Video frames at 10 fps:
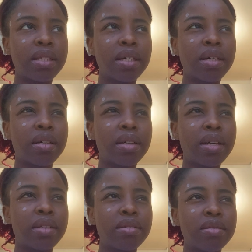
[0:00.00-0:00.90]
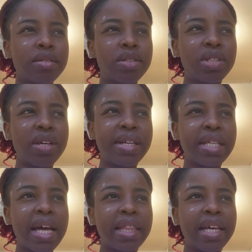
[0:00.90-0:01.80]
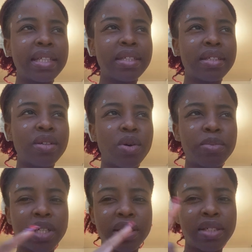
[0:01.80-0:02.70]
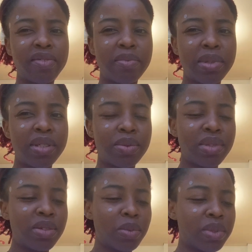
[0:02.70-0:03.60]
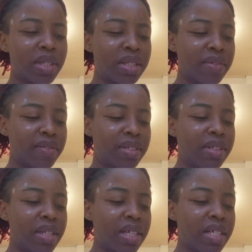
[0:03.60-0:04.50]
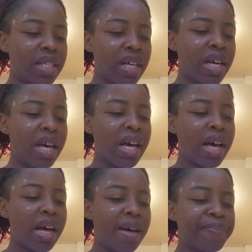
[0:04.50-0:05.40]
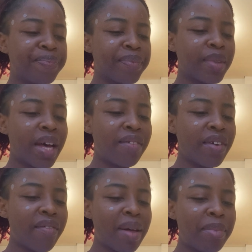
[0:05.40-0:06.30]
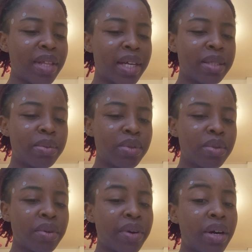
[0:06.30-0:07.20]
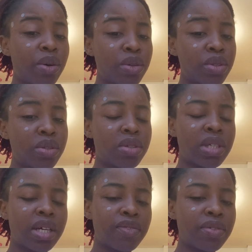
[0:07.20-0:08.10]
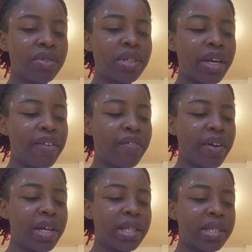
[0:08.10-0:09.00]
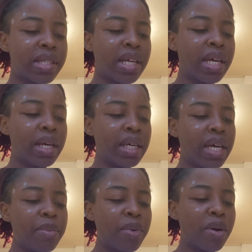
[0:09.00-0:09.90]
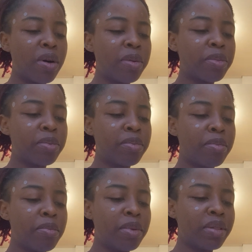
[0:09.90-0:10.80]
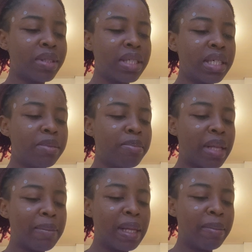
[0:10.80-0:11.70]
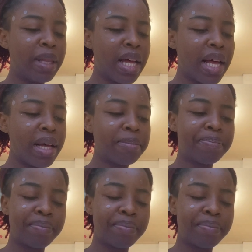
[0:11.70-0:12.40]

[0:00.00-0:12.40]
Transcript: the GKS guideline, the objective. Please read the objective. It's stated there. Have you ever been exposed to Korean culture such as food, K-friends, K-pop, beauty, blah blah blah?